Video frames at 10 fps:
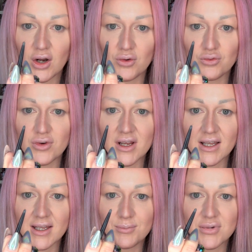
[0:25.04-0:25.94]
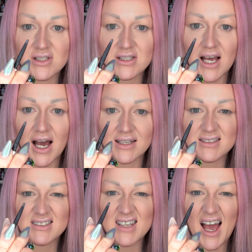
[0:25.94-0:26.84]
a really precise,
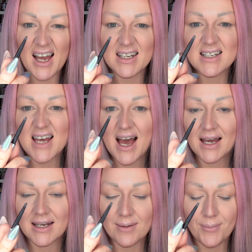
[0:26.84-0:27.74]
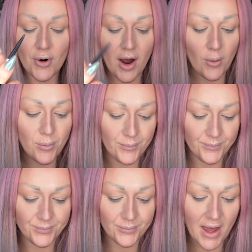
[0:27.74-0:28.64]
tiny, tiny brow
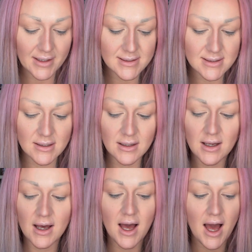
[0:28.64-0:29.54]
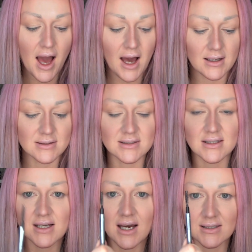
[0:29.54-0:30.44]
pencil. And
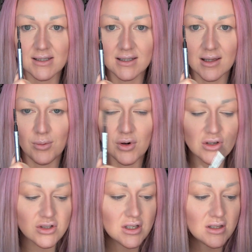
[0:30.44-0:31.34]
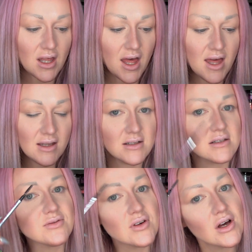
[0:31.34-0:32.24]
it has a little brush at the
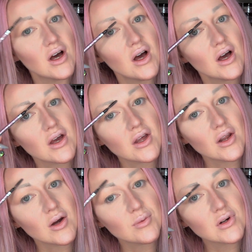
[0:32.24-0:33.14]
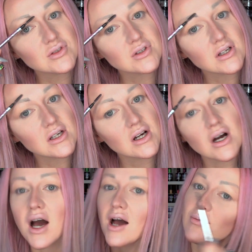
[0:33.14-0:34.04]
end for, you know, brushing your
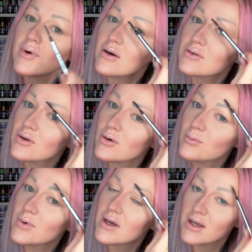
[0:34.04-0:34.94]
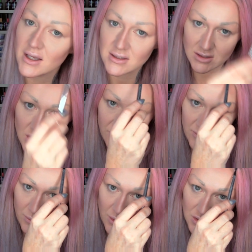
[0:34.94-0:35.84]
eyebrows off. It's not
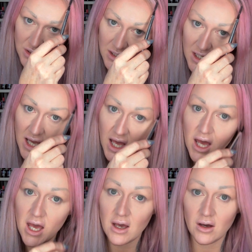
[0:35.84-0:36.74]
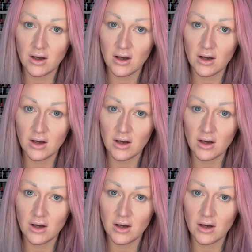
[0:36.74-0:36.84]
for brushing your hair,